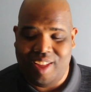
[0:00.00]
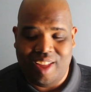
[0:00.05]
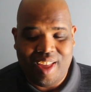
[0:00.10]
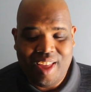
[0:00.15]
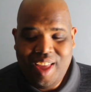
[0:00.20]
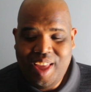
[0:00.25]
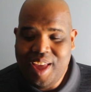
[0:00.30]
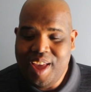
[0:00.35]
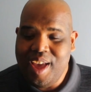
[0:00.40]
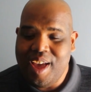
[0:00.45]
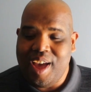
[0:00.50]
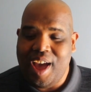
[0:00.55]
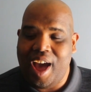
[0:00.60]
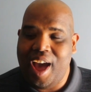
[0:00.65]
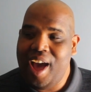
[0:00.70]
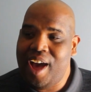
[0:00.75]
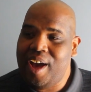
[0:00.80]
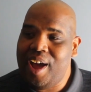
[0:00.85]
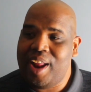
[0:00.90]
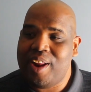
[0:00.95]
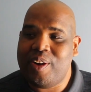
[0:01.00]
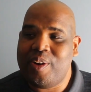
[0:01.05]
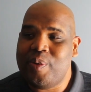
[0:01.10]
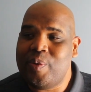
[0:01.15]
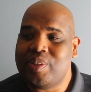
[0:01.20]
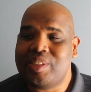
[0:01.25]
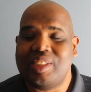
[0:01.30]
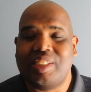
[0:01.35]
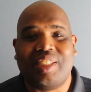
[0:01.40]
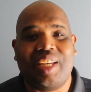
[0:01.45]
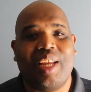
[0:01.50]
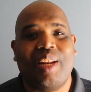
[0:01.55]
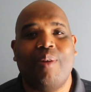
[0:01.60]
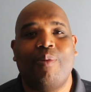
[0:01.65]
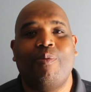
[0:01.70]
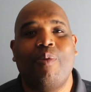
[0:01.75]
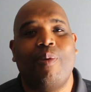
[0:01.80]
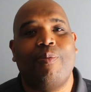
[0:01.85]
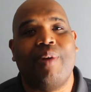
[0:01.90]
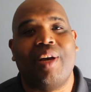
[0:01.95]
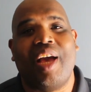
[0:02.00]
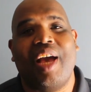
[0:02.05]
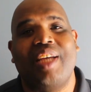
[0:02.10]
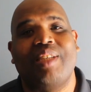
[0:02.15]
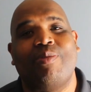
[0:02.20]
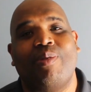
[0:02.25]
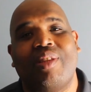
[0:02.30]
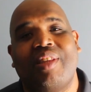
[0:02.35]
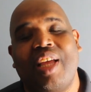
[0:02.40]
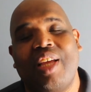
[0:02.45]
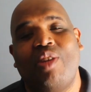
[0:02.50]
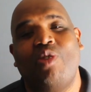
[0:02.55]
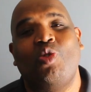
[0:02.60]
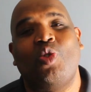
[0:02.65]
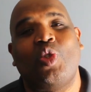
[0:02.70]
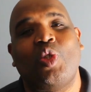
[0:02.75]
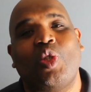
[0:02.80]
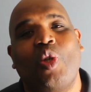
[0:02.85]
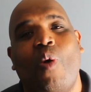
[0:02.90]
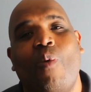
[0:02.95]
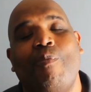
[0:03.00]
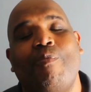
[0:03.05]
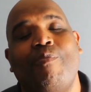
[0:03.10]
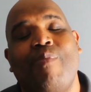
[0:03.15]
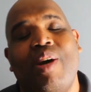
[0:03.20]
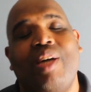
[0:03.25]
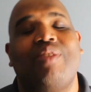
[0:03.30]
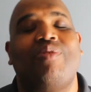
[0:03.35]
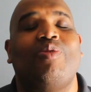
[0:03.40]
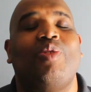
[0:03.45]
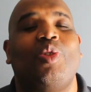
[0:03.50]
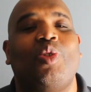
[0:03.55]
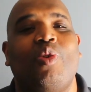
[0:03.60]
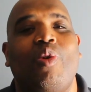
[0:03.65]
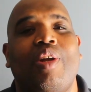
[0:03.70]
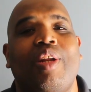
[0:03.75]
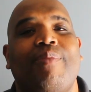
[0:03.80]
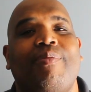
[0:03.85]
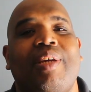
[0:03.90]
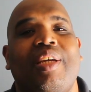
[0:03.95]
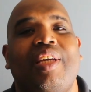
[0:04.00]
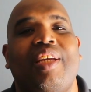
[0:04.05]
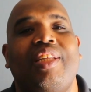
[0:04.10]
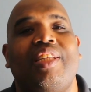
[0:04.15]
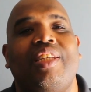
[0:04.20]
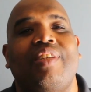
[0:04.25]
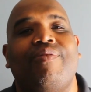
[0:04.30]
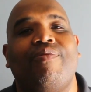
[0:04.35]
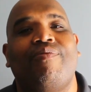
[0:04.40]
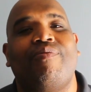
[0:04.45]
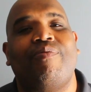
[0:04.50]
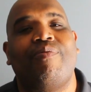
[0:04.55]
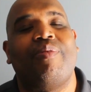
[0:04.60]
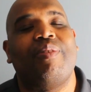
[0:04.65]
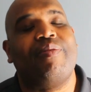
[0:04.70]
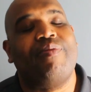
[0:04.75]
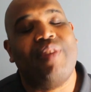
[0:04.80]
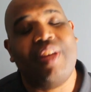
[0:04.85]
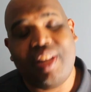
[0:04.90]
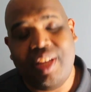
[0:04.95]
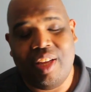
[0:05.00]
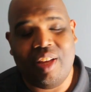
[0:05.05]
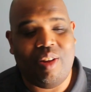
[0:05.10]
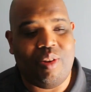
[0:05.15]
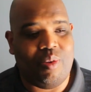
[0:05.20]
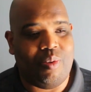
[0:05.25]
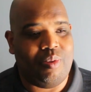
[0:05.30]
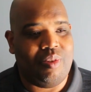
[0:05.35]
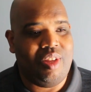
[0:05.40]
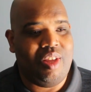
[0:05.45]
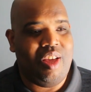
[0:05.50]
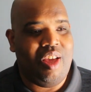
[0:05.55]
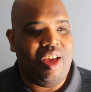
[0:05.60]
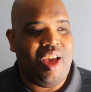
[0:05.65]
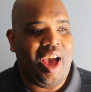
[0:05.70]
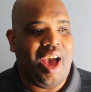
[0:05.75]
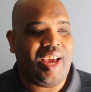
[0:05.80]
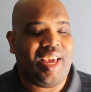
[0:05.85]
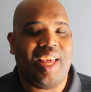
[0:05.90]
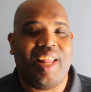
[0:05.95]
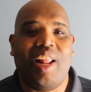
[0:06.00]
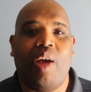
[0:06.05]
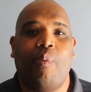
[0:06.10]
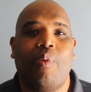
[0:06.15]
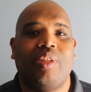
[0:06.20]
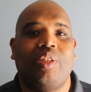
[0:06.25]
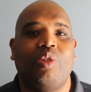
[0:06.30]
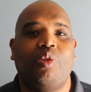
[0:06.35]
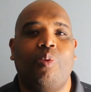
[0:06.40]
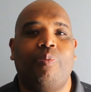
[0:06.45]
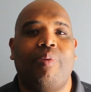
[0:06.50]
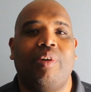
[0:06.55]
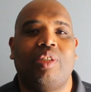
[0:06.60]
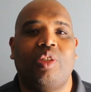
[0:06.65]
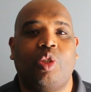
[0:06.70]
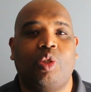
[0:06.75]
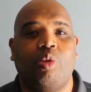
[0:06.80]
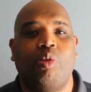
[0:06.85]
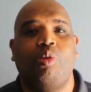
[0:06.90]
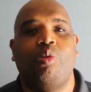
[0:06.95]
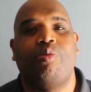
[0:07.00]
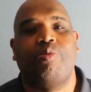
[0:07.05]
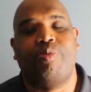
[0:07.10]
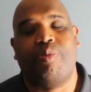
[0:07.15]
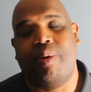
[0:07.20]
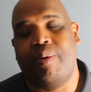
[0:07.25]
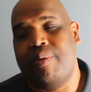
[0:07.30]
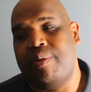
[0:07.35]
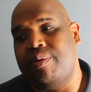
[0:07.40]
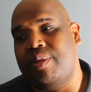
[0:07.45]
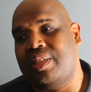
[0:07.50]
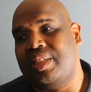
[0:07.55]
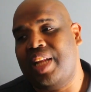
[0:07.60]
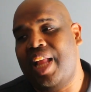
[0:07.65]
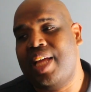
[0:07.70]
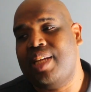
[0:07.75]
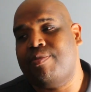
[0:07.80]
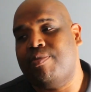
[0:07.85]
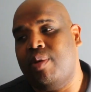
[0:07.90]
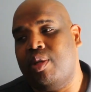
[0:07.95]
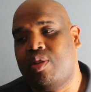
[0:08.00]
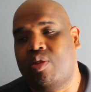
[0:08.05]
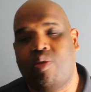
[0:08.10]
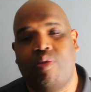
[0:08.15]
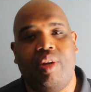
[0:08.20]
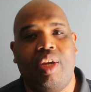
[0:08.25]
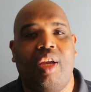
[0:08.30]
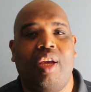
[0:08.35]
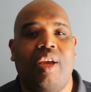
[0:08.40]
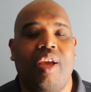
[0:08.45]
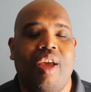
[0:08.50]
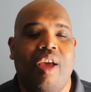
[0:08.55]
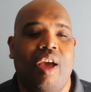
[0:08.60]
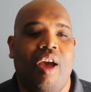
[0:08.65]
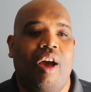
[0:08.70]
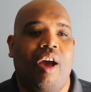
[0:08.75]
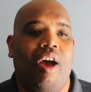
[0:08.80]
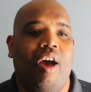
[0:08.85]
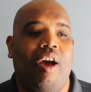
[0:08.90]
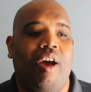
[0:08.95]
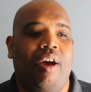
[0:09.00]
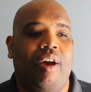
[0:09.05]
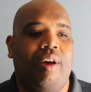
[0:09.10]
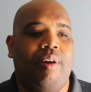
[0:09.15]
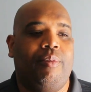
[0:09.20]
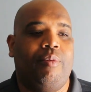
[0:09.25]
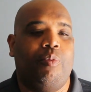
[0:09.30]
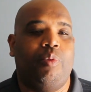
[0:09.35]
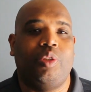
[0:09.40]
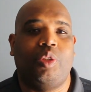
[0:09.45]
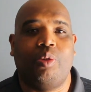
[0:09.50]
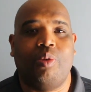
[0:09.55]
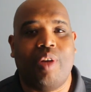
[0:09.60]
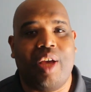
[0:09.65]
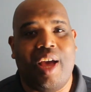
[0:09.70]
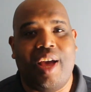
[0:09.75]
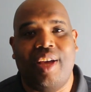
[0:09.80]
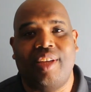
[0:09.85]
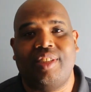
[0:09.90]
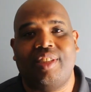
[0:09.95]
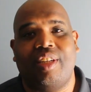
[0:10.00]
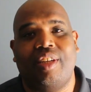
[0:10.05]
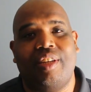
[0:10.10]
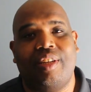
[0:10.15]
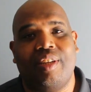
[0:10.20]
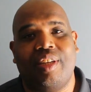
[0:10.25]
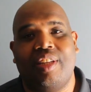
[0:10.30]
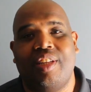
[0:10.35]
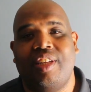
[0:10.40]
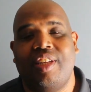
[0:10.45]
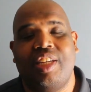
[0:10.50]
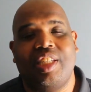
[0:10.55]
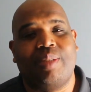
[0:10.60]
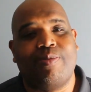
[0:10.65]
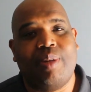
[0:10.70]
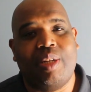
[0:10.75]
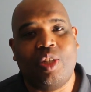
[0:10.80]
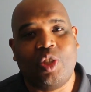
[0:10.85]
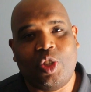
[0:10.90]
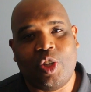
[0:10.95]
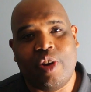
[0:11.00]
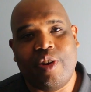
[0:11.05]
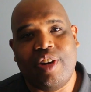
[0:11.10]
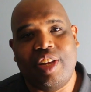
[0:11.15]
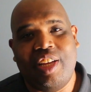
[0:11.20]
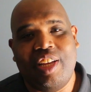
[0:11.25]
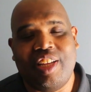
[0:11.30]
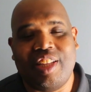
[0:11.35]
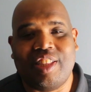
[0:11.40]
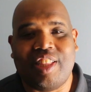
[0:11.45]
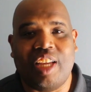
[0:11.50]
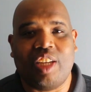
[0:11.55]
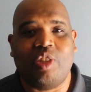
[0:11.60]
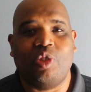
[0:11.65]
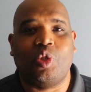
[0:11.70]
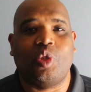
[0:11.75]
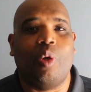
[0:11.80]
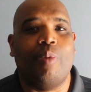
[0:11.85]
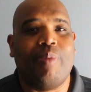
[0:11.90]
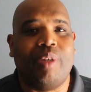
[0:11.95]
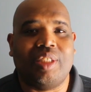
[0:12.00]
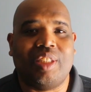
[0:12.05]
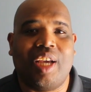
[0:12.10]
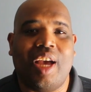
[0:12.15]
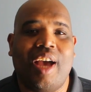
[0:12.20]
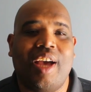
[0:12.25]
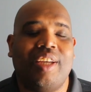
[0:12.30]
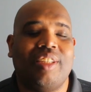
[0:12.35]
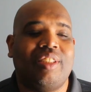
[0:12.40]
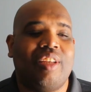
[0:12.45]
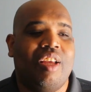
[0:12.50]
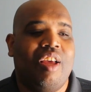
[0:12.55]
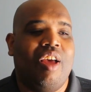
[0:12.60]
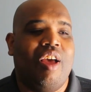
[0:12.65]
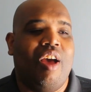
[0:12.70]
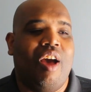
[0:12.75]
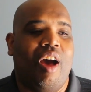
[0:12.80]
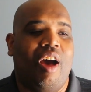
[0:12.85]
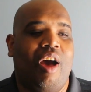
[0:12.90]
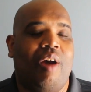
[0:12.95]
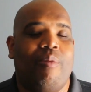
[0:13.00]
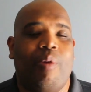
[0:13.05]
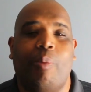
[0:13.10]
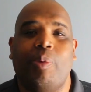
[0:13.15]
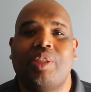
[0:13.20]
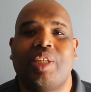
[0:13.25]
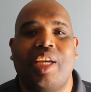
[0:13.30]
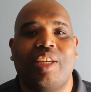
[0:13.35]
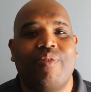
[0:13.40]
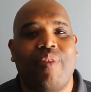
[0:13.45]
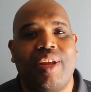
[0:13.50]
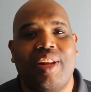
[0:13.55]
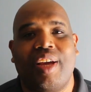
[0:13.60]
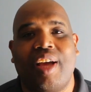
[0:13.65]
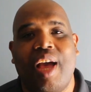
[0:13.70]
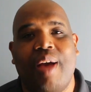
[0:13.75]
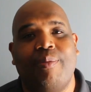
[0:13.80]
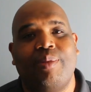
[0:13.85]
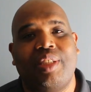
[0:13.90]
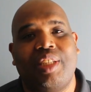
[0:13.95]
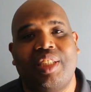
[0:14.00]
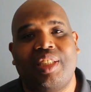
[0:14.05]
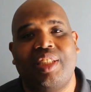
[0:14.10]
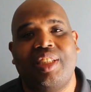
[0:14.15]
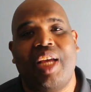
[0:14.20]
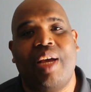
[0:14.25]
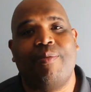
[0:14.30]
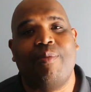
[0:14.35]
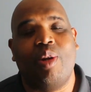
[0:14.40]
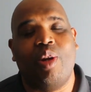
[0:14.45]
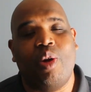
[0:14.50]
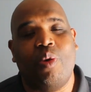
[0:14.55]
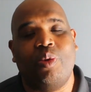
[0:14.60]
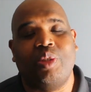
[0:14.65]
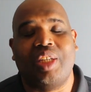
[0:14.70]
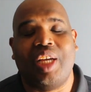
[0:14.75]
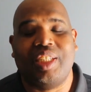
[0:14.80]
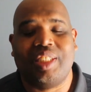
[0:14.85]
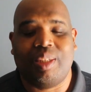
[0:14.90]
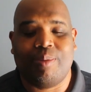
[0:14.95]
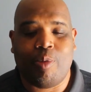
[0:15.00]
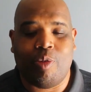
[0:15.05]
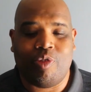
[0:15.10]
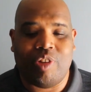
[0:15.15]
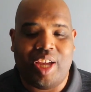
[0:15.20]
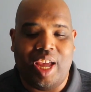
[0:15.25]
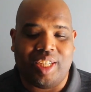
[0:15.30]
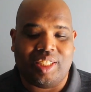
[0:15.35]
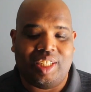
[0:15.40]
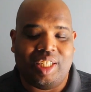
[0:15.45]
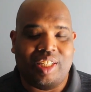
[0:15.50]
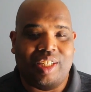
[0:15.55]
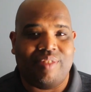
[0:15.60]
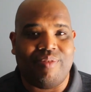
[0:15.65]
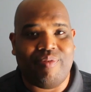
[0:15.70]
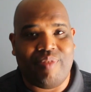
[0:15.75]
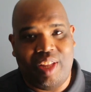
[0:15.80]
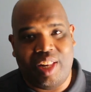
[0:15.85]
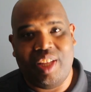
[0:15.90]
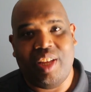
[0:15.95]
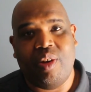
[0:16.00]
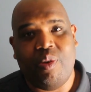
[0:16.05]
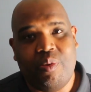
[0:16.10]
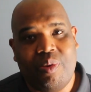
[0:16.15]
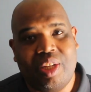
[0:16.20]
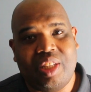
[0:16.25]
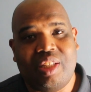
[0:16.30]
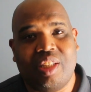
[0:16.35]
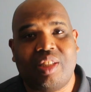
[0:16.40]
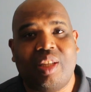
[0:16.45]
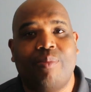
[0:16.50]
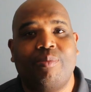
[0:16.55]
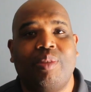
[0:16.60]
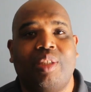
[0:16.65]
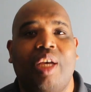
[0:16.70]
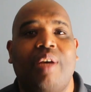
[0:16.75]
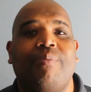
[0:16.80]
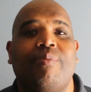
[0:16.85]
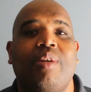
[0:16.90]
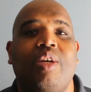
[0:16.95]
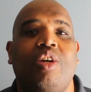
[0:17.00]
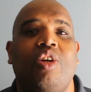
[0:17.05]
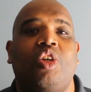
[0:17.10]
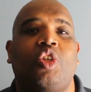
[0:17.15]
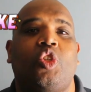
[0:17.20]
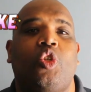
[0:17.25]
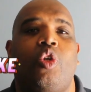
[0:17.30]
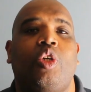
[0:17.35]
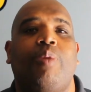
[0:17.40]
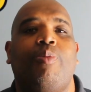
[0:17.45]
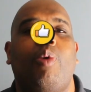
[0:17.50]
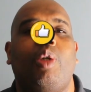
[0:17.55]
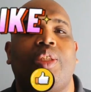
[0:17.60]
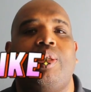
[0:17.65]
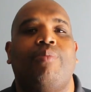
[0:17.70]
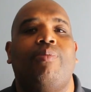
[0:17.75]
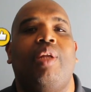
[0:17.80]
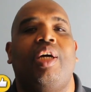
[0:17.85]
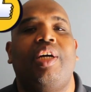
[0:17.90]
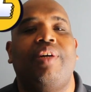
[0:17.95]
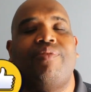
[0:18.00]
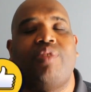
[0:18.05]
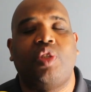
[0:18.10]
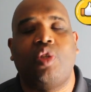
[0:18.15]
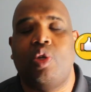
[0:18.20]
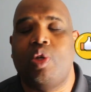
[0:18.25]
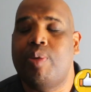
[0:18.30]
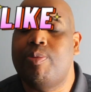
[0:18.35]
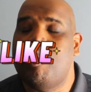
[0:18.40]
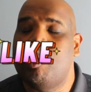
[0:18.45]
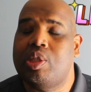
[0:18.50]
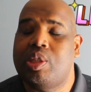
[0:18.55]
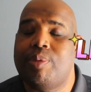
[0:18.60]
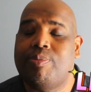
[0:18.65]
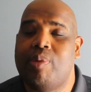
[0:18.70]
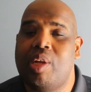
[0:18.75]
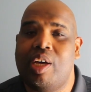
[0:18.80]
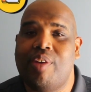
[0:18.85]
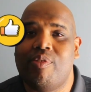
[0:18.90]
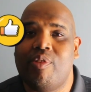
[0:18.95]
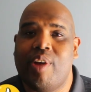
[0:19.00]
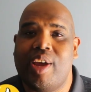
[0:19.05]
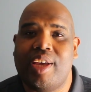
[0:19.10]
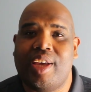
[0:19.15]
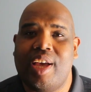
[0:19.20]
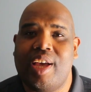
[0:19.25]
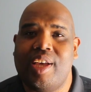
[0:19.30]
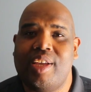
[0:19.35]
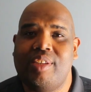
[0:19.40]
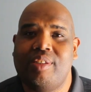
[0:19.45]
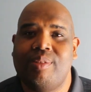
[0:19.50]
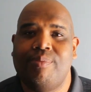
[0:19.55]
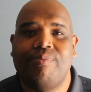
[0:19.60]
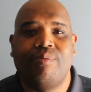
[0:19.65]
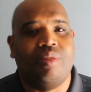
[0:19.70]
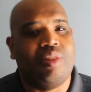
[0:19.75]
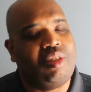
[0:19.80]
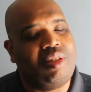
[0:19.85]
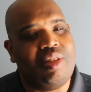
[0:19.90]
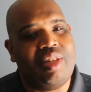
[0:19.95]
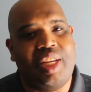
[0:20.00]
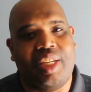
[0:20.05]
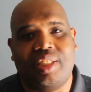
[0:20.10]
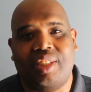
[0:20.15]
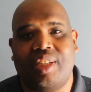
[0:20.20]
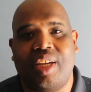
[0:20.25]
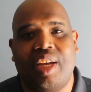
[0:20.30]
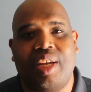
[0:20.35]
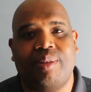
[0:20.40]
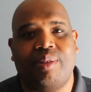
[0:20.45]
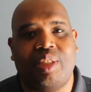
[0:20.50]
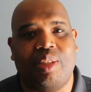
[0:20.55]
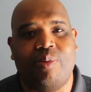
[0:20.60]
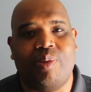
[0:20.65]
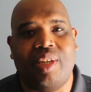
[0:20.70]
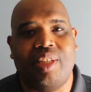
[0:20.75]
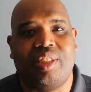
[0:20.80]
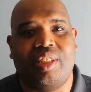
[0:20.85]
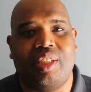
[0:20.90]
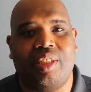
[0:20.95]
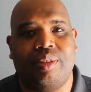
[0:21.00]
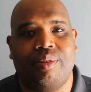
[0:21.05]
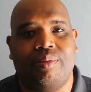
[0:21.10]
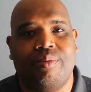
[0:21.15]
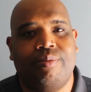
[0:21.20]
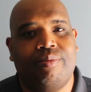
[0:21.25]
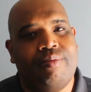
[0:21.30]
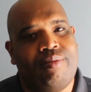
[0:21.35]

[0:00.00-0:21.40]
I, I don't know what to say no more. But guys, well, thank you so much for joining me in this video. I cannot wait to do book two or slash book three um, with you guys. Uh, it's been a journey, and thank you so much, guys. Um, I want you guys to write in the comment section down below what you guys think of my reaction in this video. Give it a thumbs up. Show you boys some love. Show you boys some love. All right, guys? Until next time. See you when I see you.